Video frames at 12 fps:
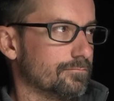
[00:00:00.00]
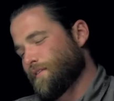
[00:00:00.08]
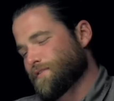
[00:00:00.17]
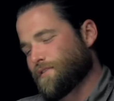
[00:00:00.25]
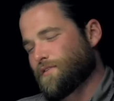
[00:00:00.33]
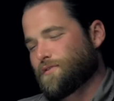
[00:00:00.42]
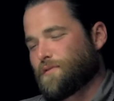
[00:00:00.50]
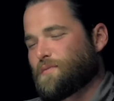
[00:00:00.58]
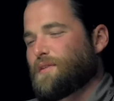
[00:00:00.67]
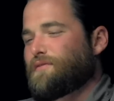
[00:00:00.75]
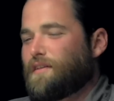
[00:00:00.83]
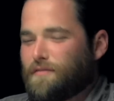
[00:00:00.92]
That was always one of
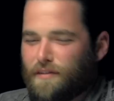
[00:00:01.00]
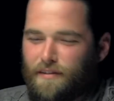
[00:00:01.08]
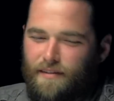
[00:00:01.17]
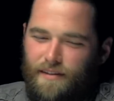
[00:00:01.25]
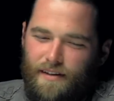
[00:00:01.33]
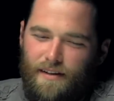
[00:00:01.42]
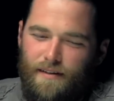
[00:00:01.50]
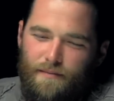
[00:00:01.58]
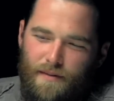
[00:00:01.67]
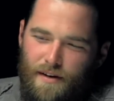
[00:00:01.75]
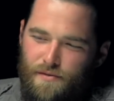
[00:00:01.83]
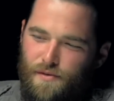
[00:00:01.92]
my favorite
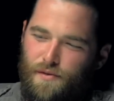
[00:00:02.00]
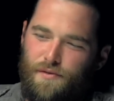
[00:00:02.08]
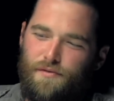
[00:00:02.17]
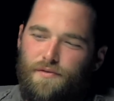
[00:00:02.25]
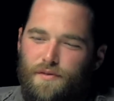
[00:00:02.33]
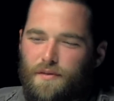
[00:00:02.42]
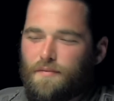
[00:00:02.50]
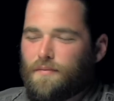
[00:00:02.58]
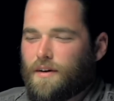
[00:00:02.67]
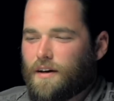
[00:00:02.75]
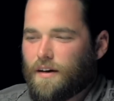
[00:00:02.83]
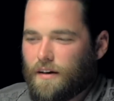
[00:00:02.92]
intros from
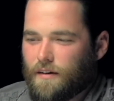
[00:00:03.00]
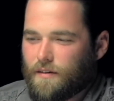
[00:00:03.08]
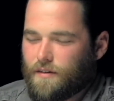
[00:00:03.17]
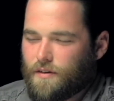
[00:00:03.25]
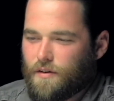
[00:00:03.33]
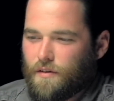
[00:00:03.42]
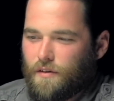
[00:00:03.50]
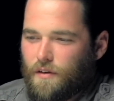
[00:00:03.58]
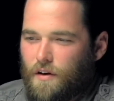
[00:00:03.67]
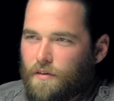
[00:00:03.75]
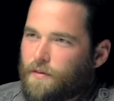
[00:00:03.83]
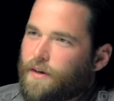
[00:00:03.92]
Colonel
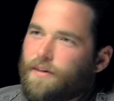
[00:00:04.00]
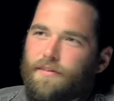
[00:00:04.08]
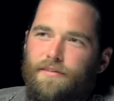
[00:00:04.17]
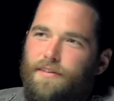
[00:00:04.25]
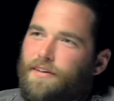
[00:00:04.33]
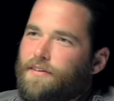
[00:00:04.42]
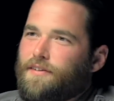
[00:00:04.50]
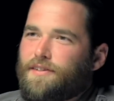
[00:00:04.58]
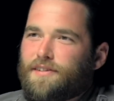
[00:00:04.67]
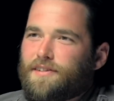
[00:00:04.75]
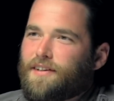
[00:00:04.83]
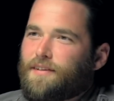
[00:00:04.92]
Longer. You know, he's
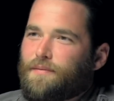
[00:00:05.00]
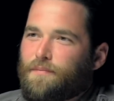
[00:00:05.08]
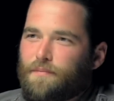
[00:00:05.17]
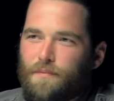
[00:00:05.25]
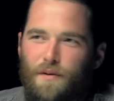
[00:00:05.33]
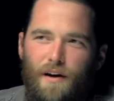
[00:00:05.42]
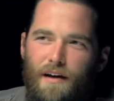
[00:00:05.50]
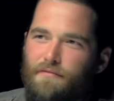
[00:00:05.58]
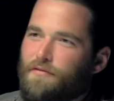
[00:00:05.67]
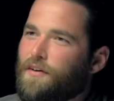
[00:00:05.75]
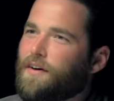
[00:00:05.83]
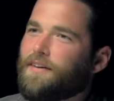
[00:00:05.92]
just like, we're all
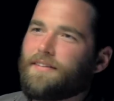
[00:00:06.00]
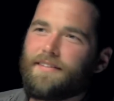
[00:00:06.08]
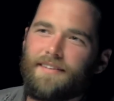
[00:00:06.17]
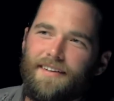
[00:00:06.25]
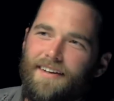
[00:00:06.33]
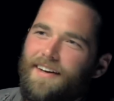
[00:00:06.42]
having fun.